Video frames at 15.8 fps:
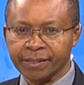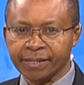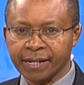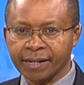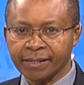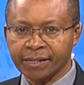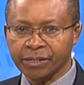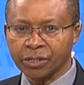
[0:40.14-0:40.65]

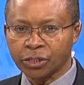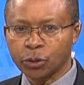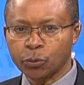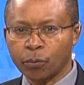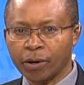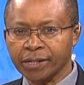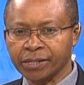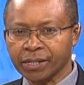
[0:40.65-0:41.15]
States is
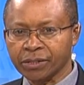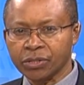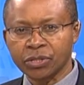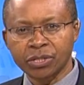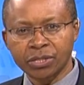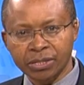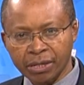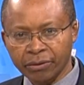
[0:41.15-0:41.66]
expressing
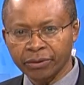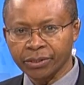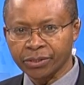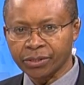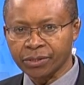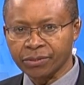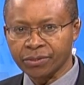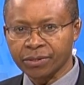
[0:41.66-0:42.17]

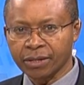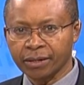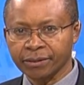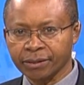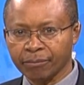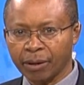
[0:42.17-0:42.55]
serious concerns